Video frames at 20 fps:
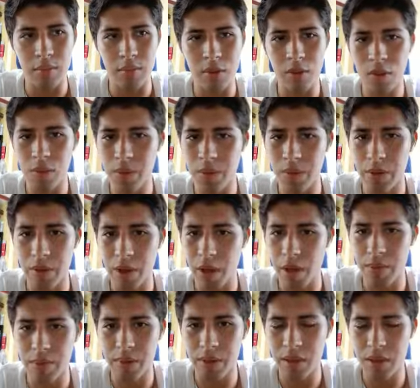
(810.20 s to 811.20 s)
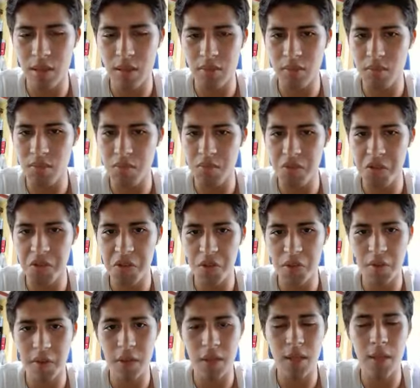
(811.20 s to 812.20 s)
cover everything, most
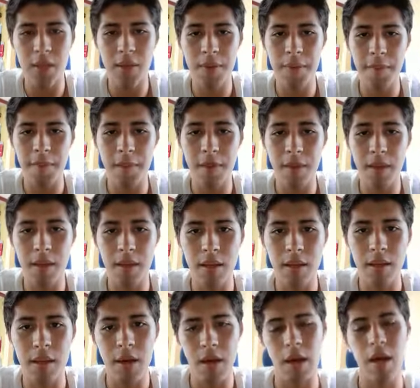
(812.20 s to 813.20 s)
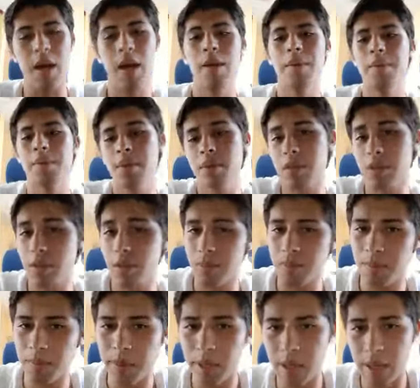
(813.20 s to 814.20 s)
of it. I'm going to
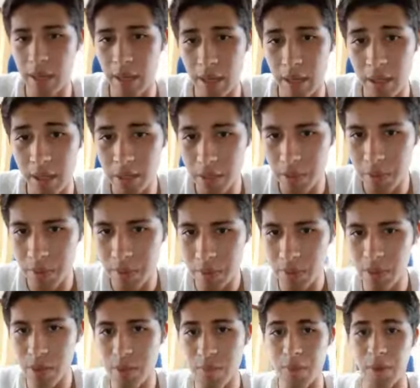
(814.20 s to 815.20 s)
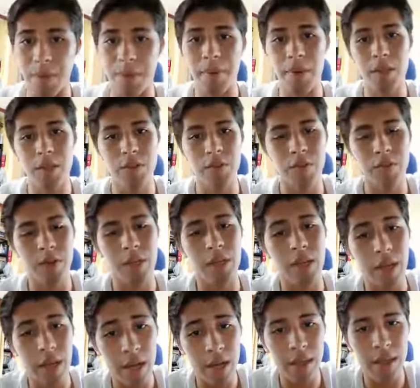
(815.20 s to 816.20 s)
make an interview to my best
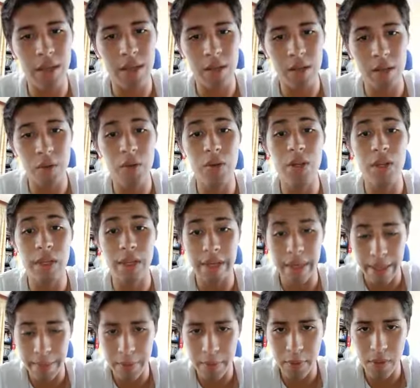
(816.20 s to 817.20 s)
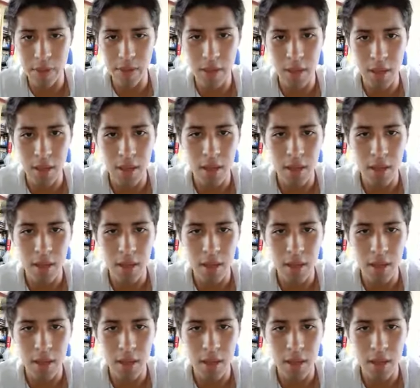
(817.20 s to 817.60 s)
friend Ander Curi Ramos.